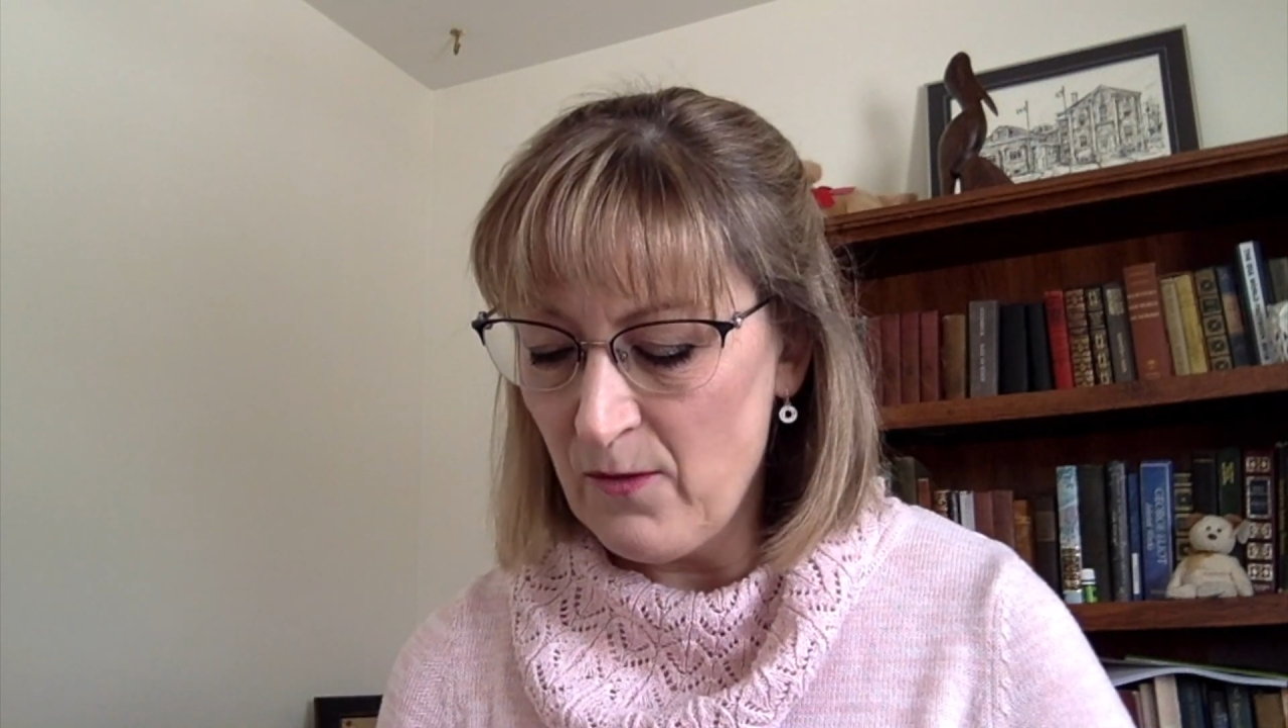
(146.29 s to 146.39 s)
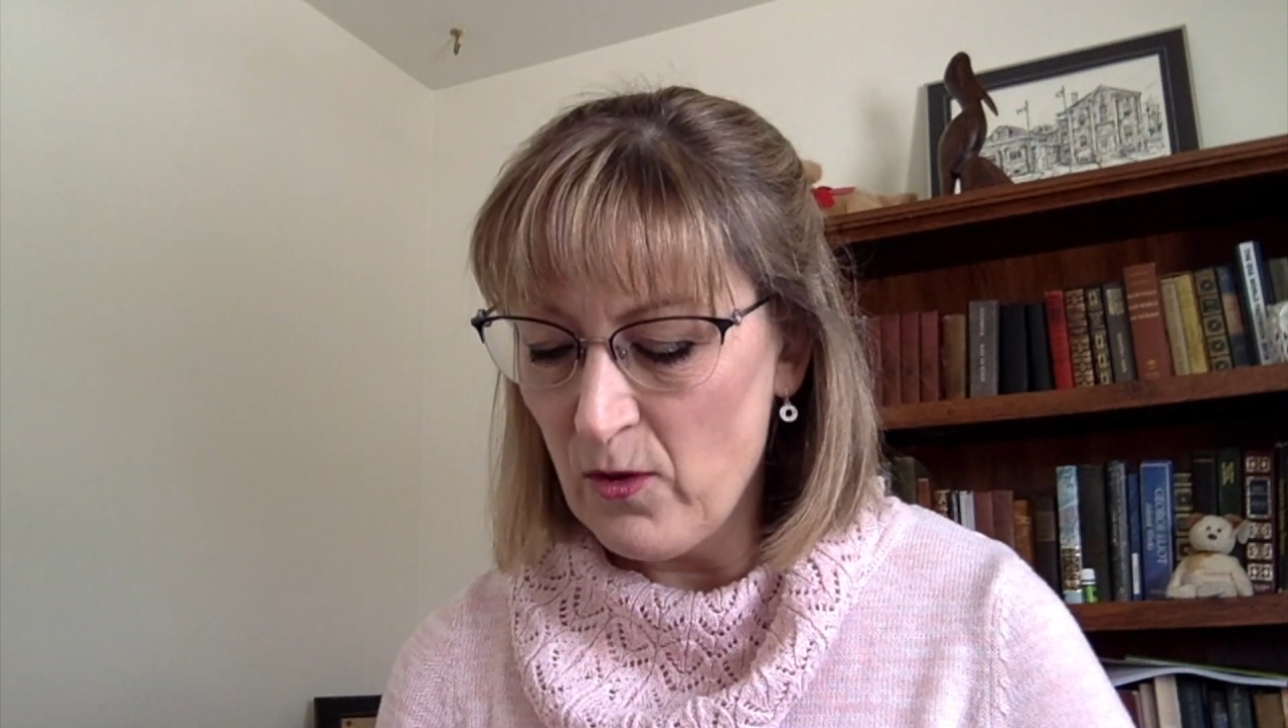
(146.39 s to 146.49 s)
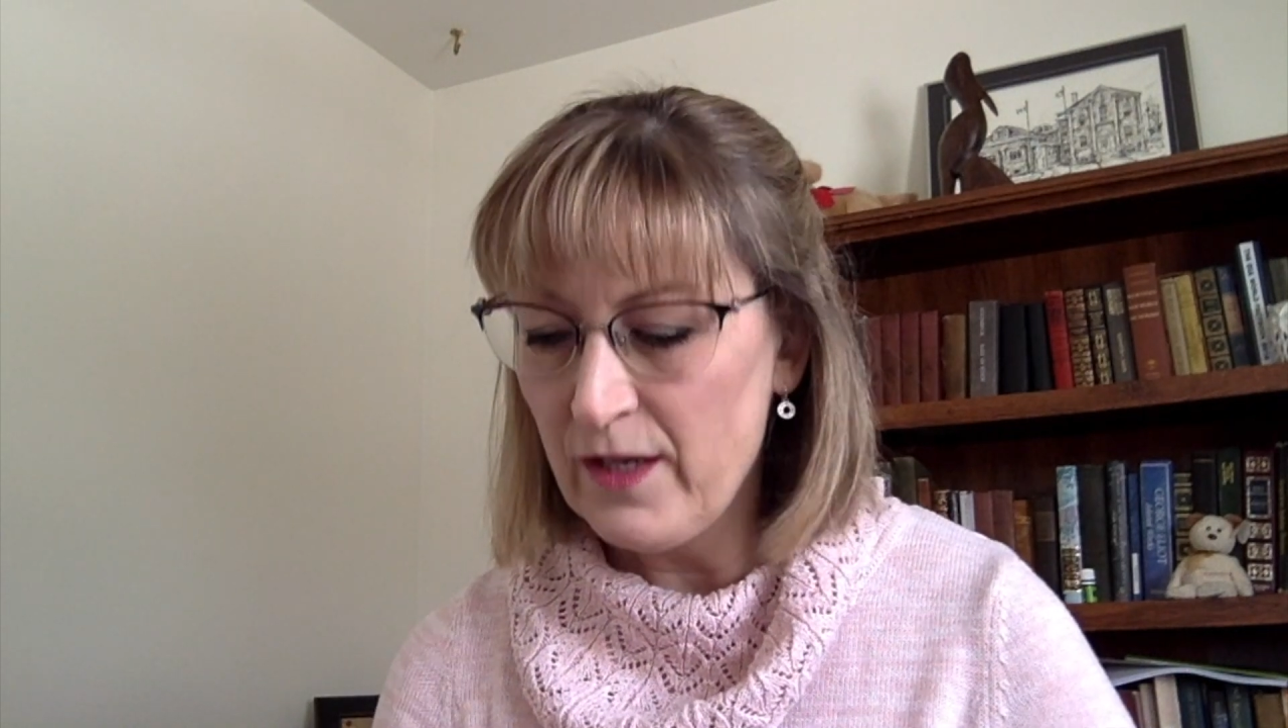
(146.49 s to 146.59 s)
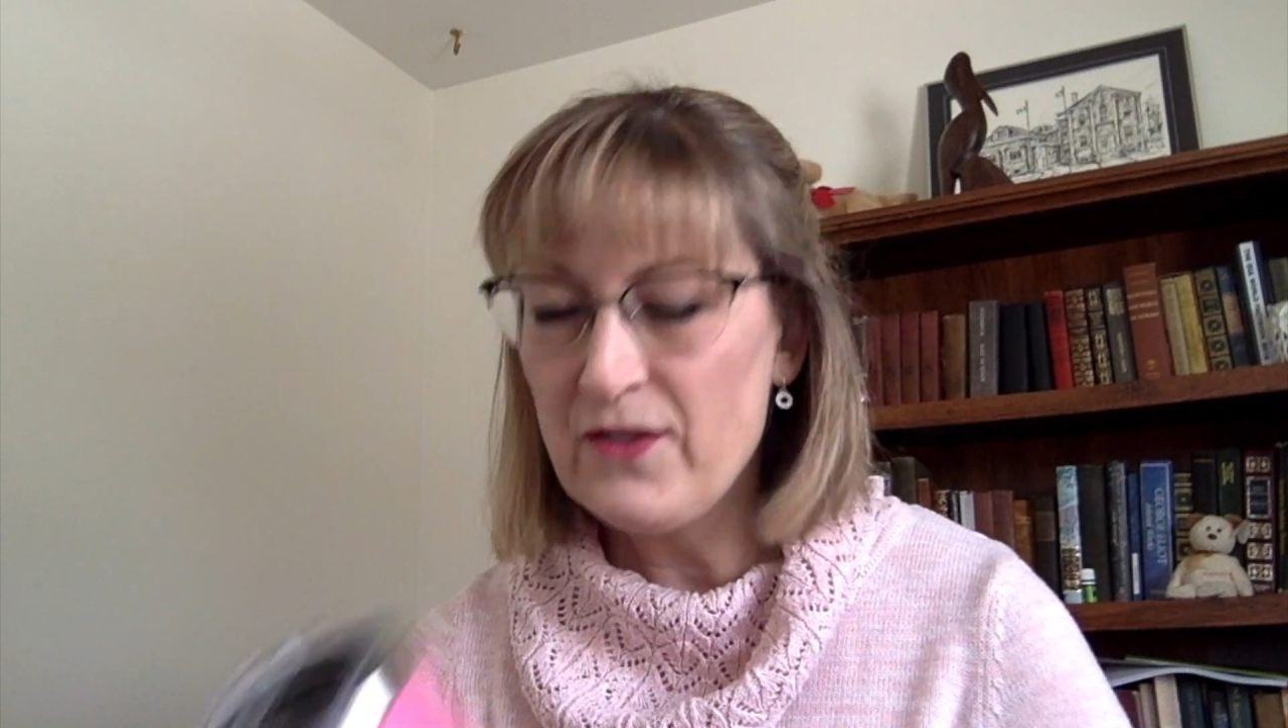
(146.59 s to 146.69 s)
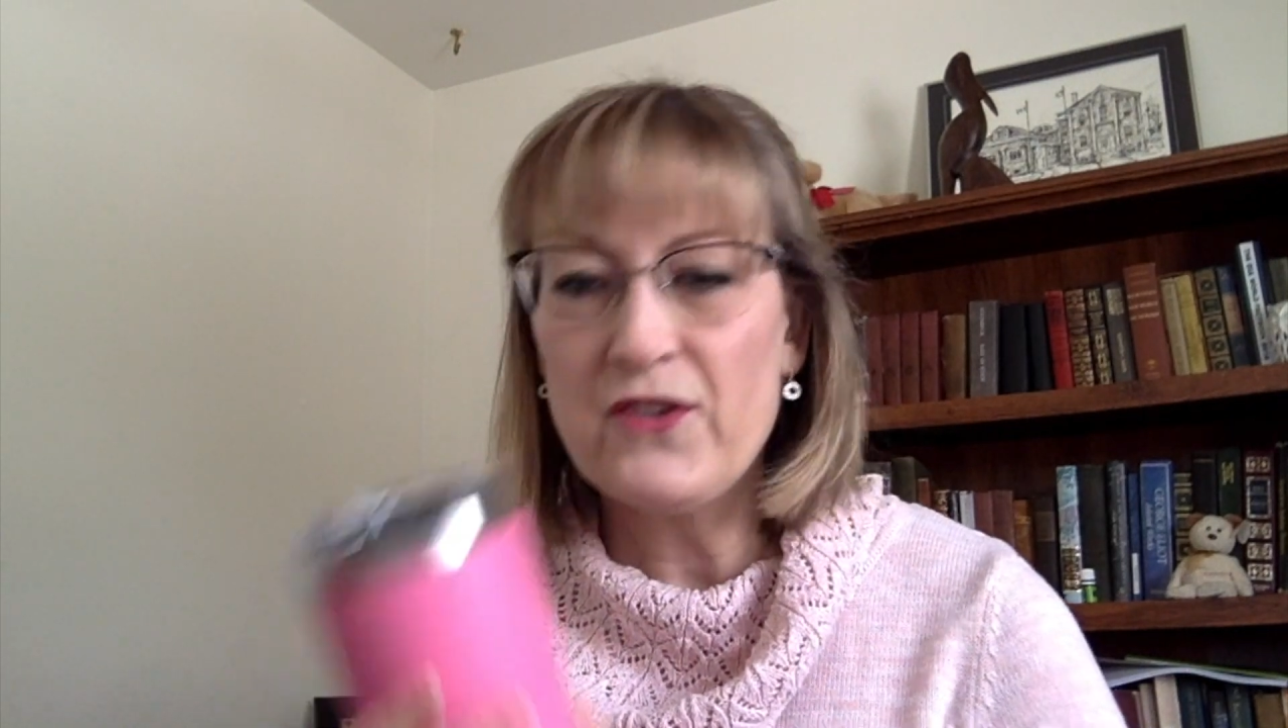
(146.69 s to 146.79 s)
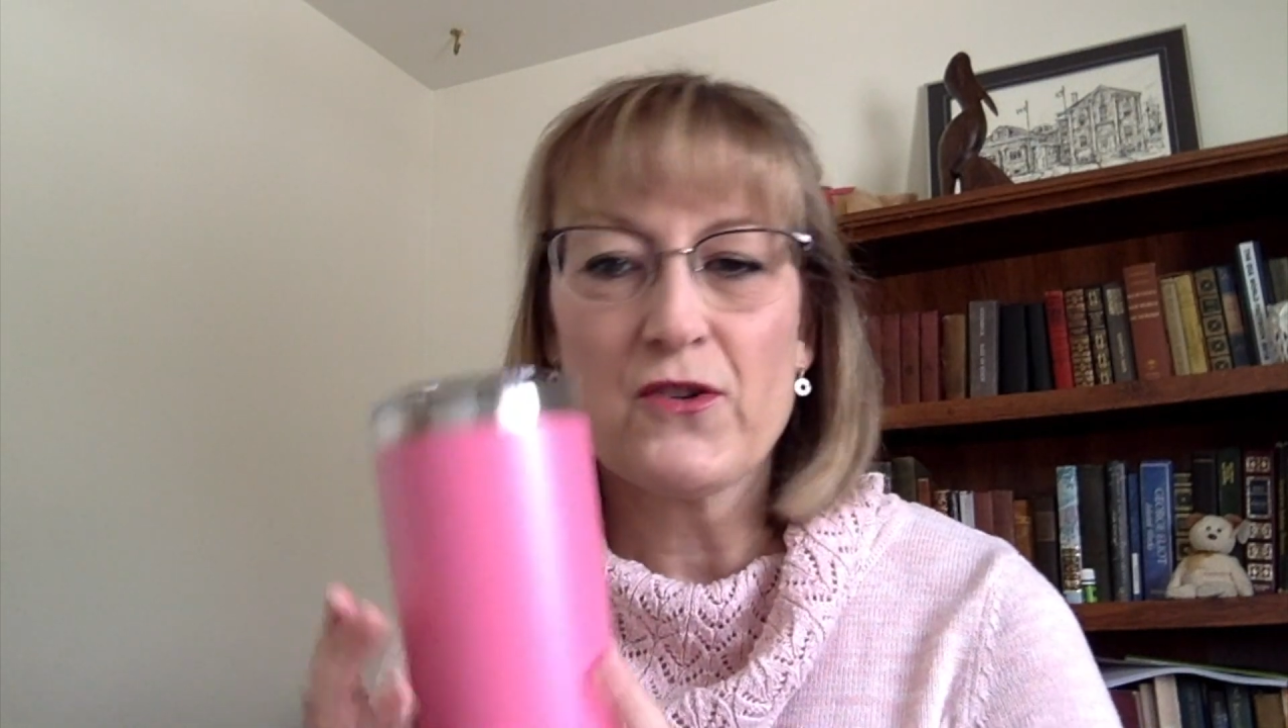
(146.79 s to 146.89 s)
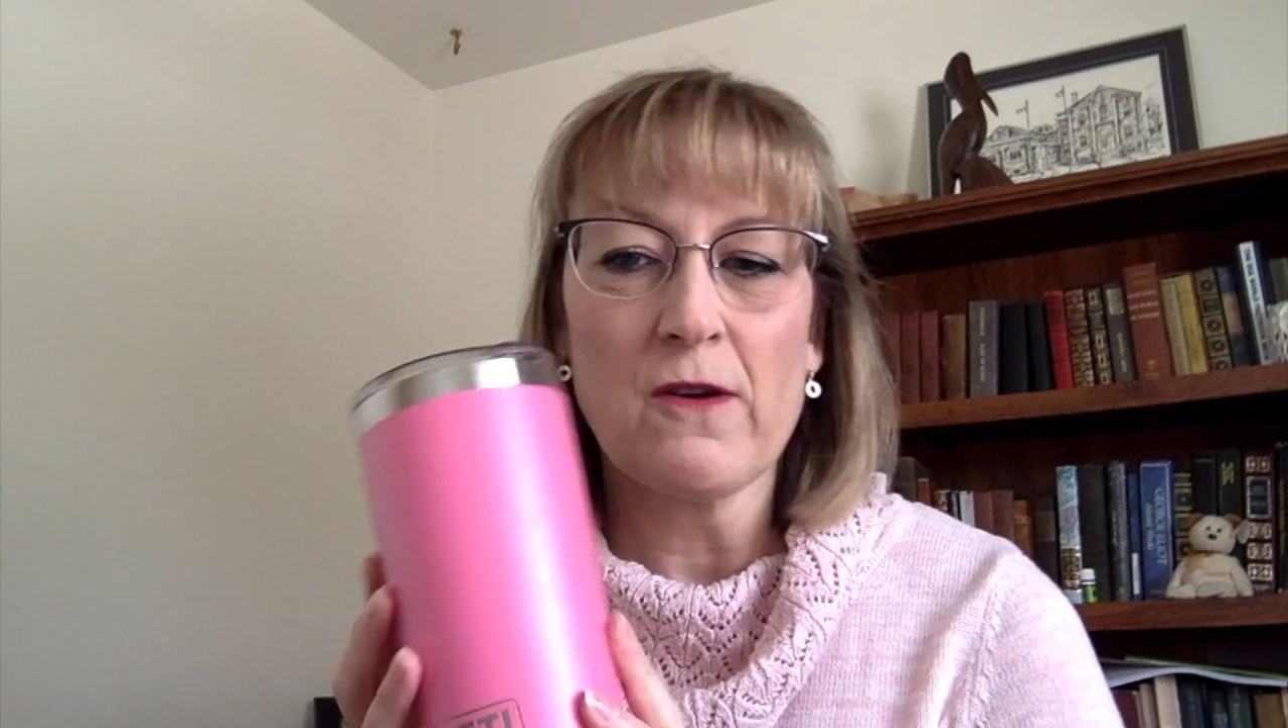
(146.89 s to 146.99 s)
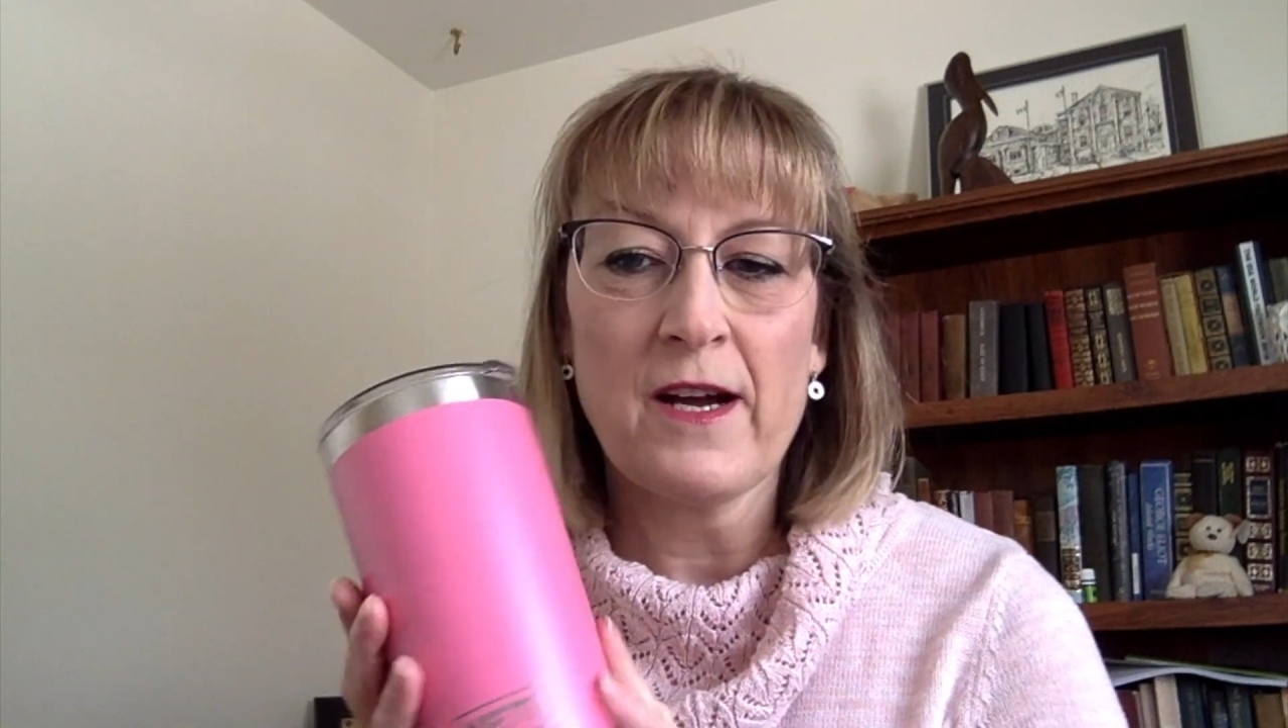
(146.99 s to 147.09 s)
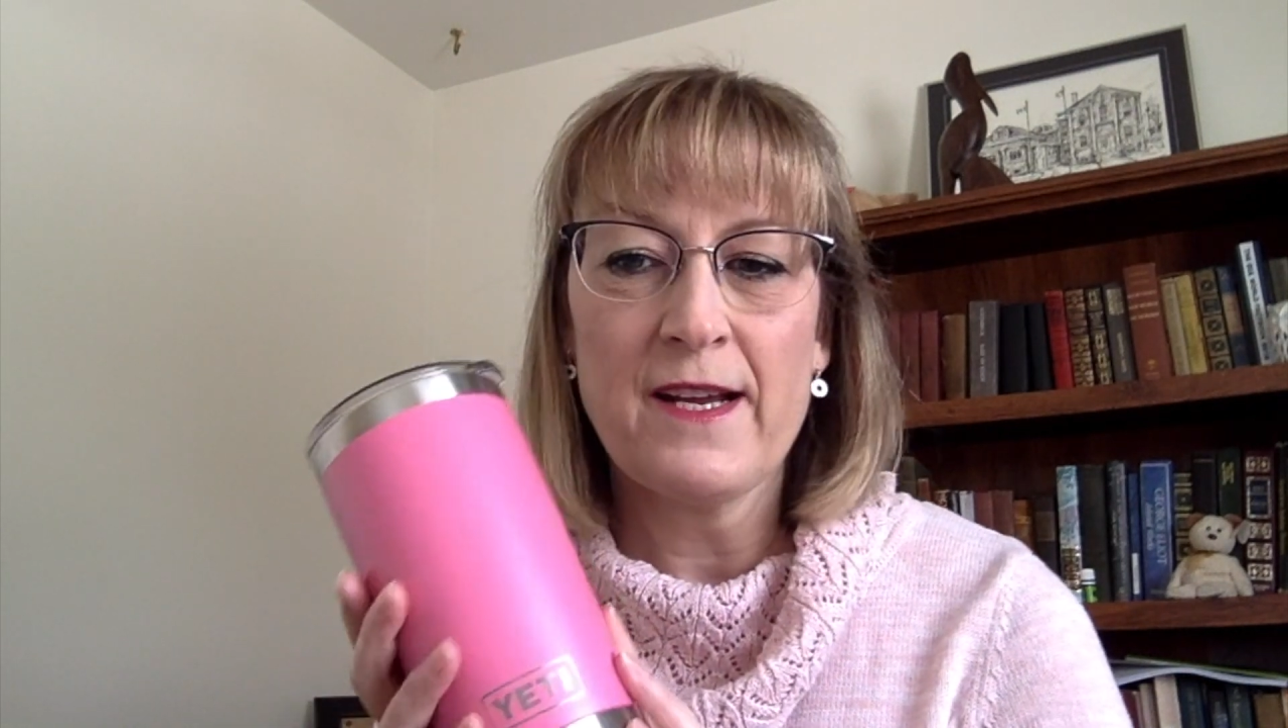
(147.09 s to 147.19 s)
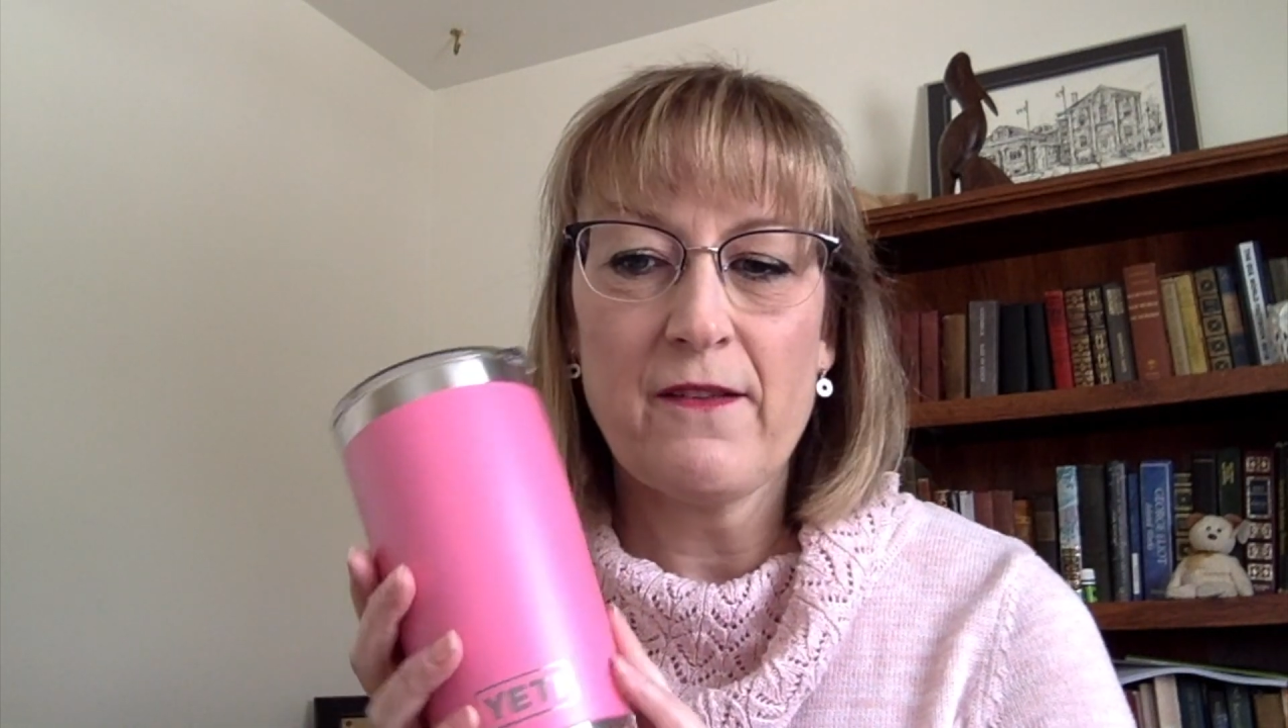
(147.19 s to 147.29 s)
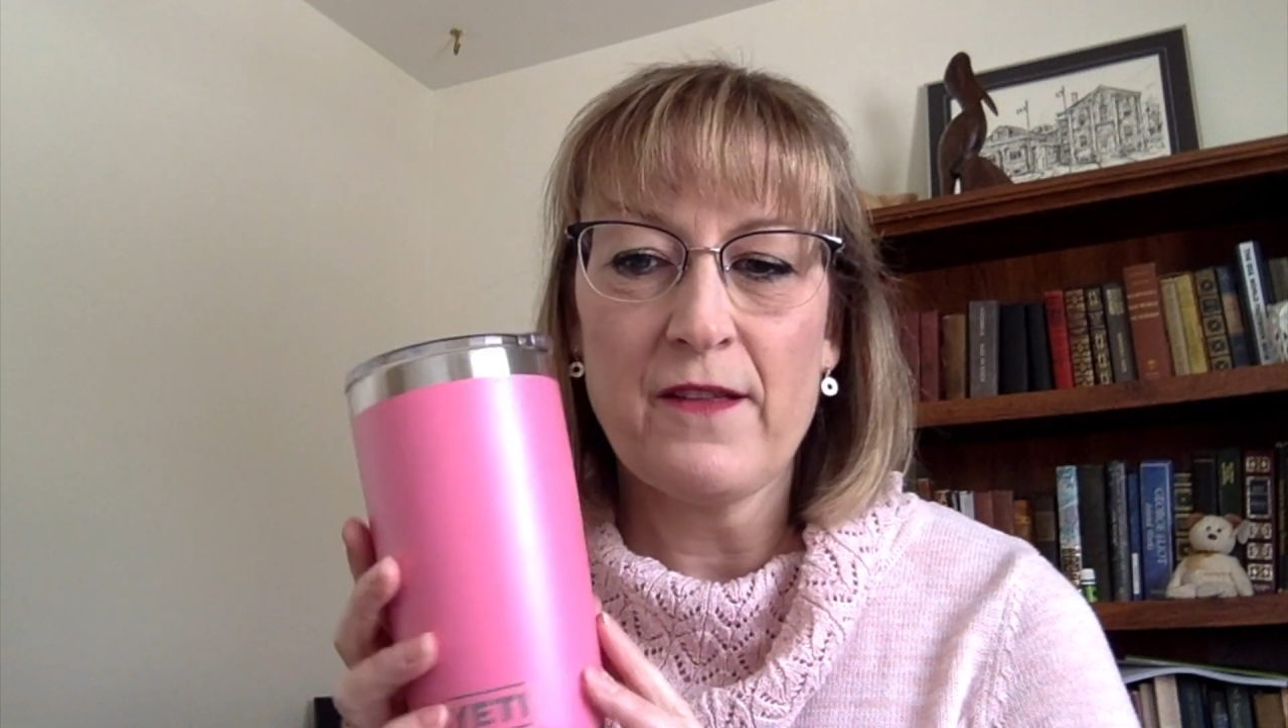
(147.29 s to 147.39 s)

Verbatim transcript: I wanted to try